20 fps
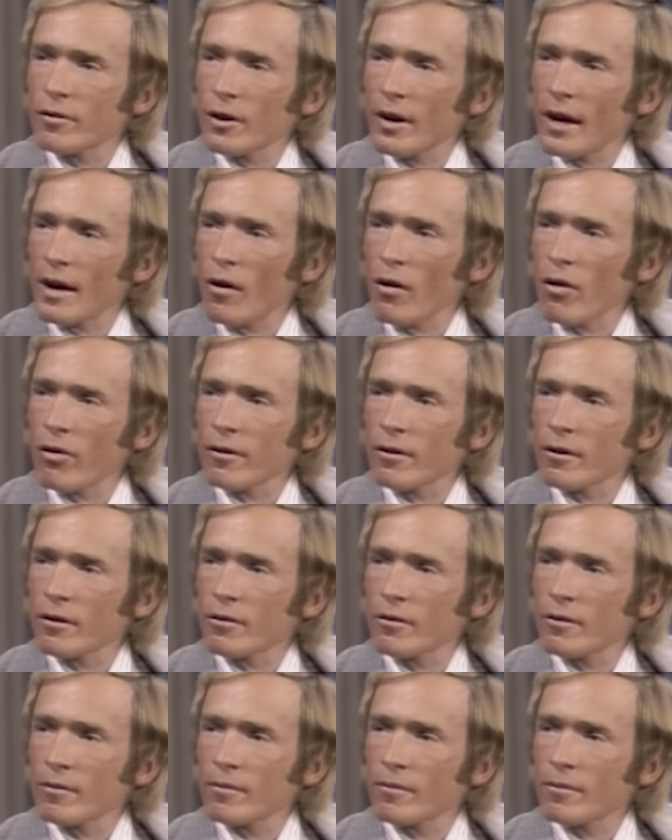your health? Do
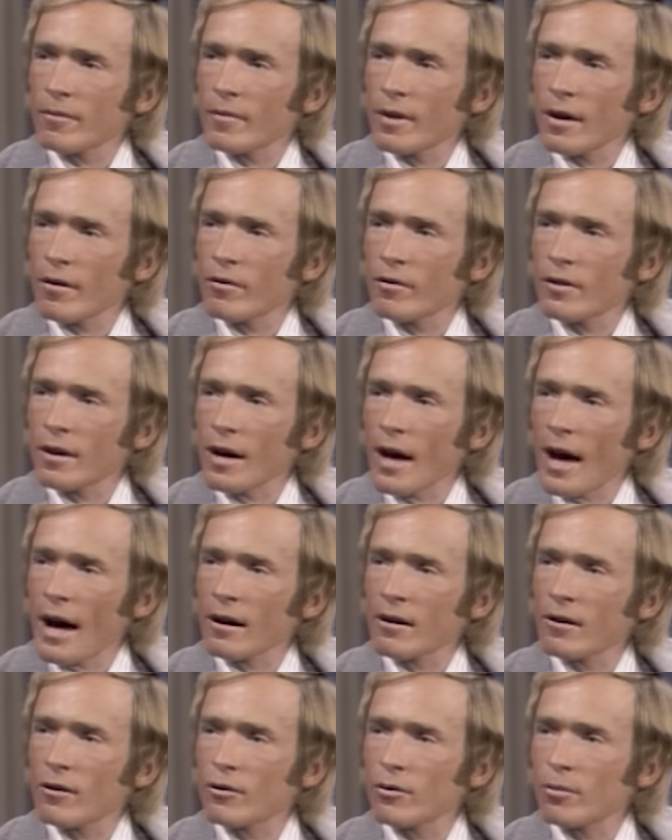you have the
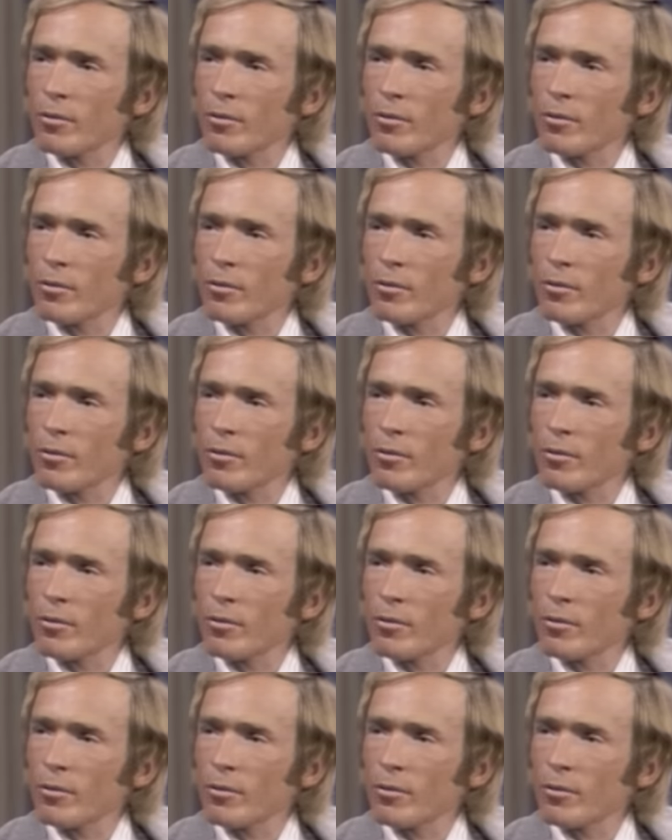actor's